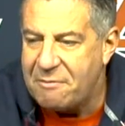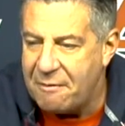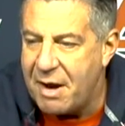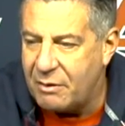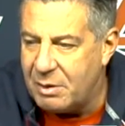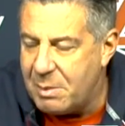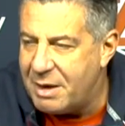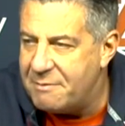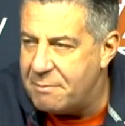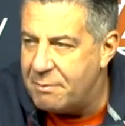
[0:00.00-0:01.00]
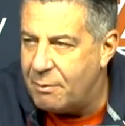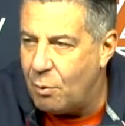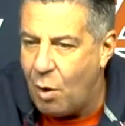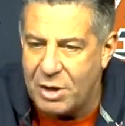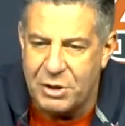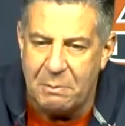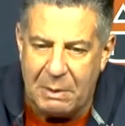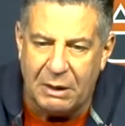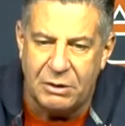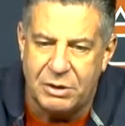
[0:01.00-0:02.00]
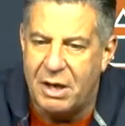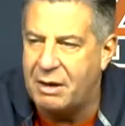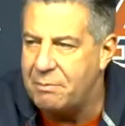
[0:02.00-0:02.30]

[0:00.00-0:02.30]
frankly, made watching Belichick